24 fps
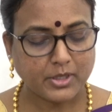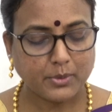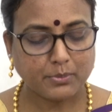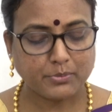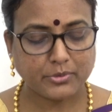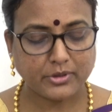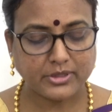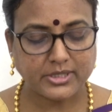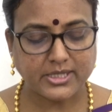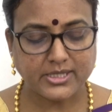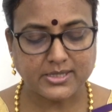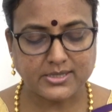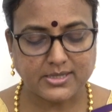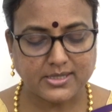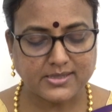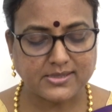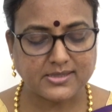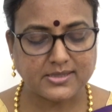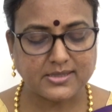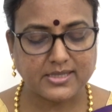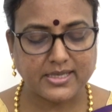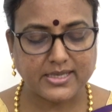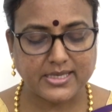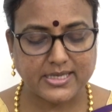Protect us
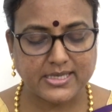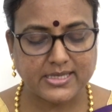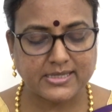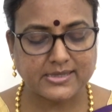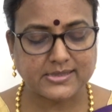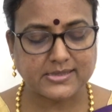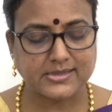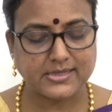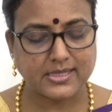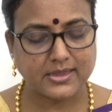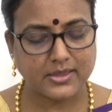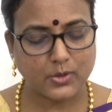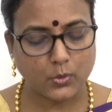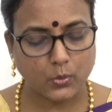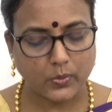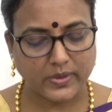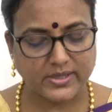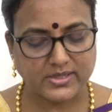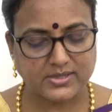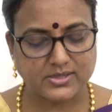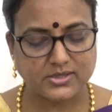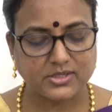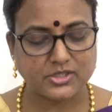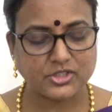in the east, in the
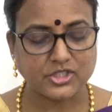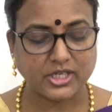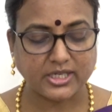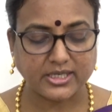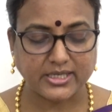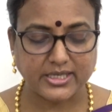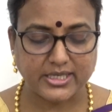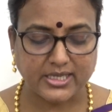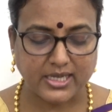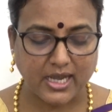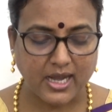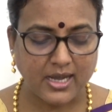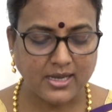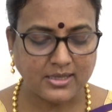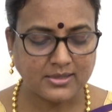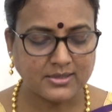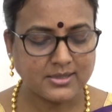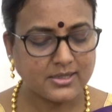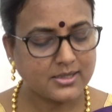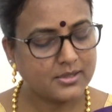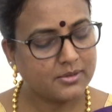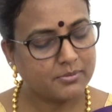west, Chandika.